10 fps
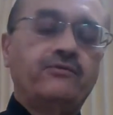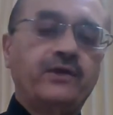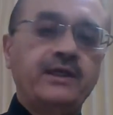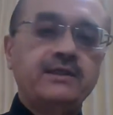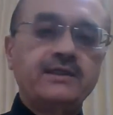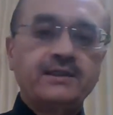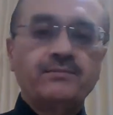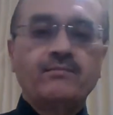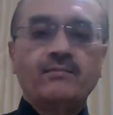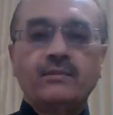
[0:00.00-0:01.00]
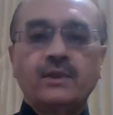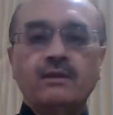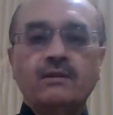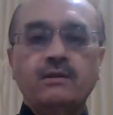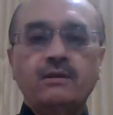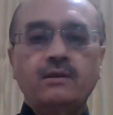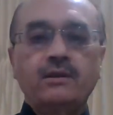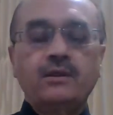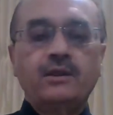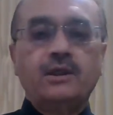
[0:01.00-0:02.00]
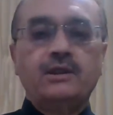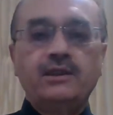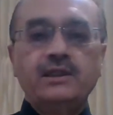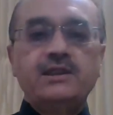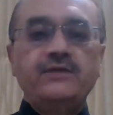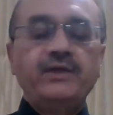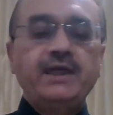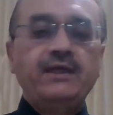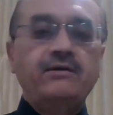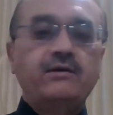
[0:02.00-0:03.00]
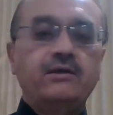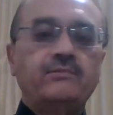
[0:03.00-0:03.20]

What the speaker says: Friends, this evening